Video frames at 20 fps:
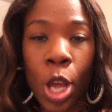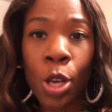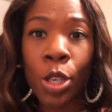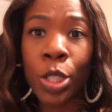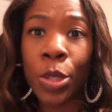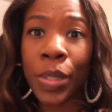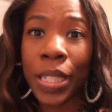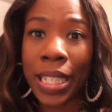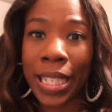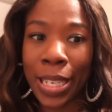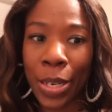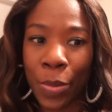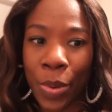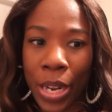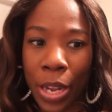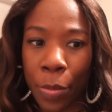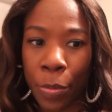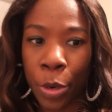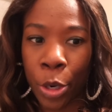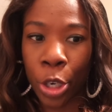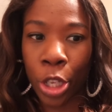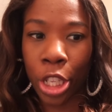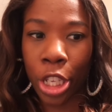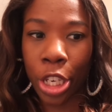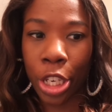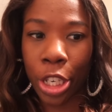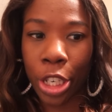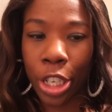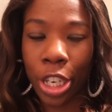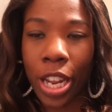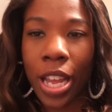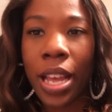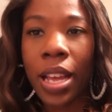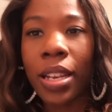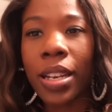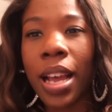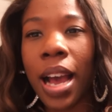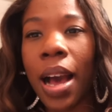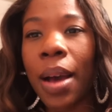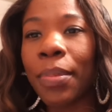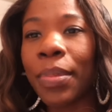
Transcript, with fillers: Which means I need to wake up earlier. Now,